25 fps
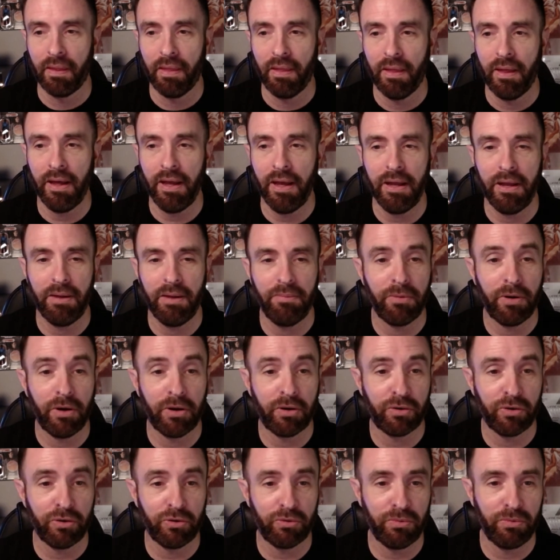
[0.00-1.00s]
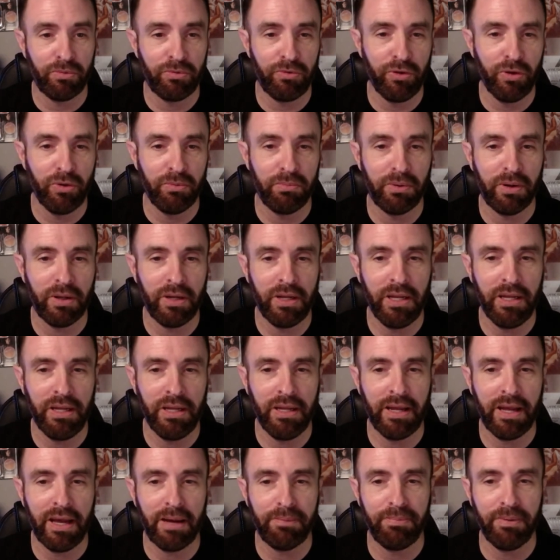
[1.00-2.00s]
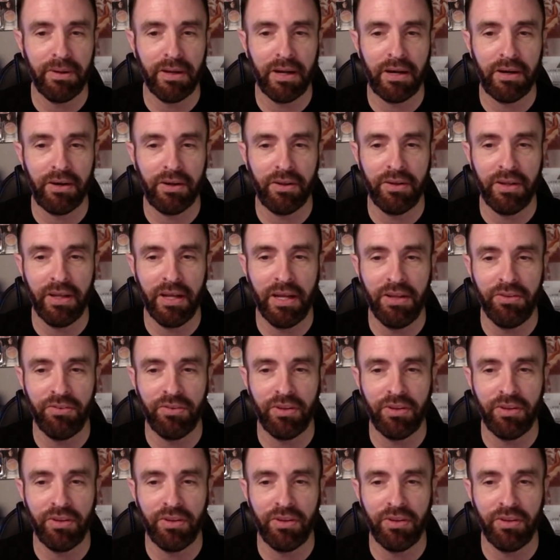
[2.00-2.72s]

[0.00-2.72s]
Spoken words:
Hey, Merry Christmas to you, buddy. Happy holidays.